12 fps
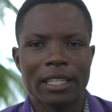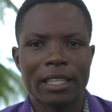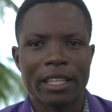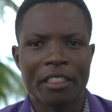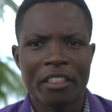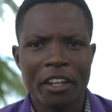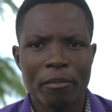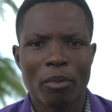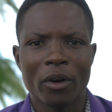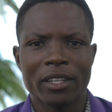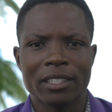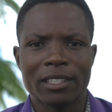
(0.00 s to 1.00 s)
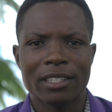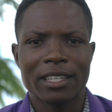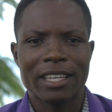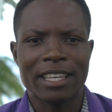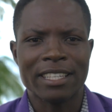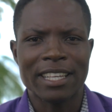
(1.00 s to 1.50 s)
the third point
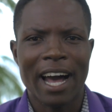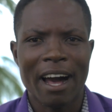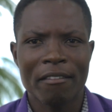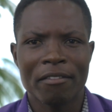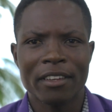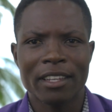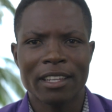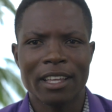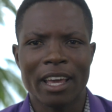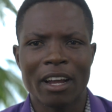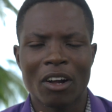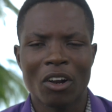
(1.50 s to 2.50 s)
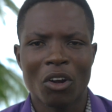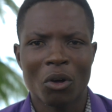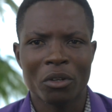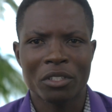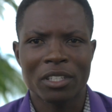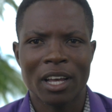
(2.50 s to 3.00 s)
is having a
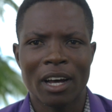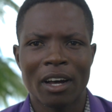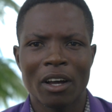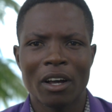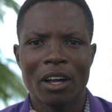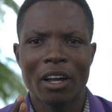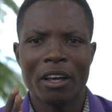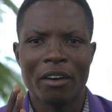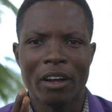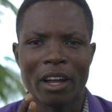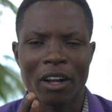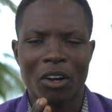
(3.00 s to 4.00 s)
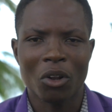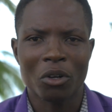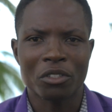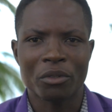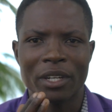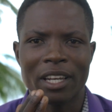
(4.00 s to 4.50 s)
closer, a
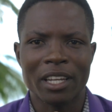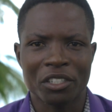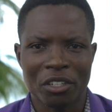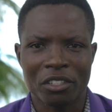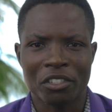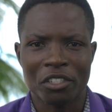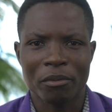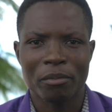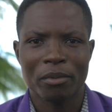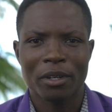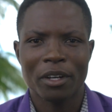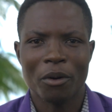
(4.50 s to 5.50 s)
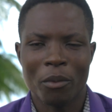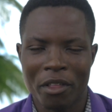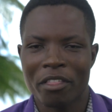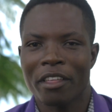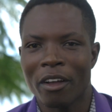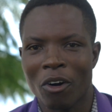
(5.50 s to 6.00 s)
close relationship
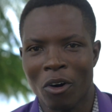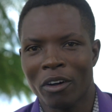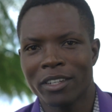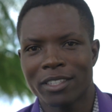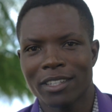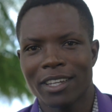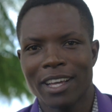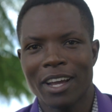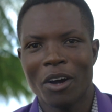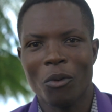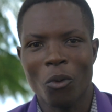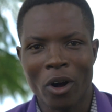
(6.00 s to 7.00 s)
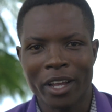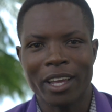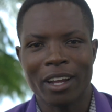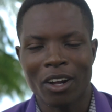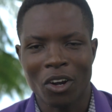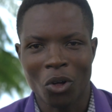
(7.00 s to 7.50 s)
with God,
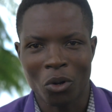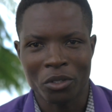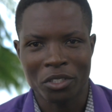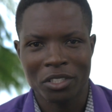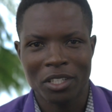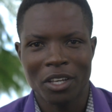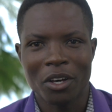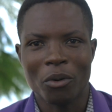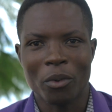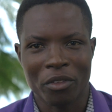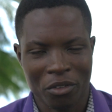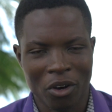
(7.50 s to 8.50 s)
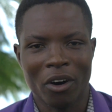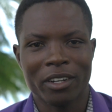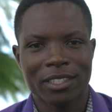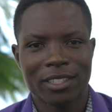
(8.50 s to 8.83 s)
working close with God.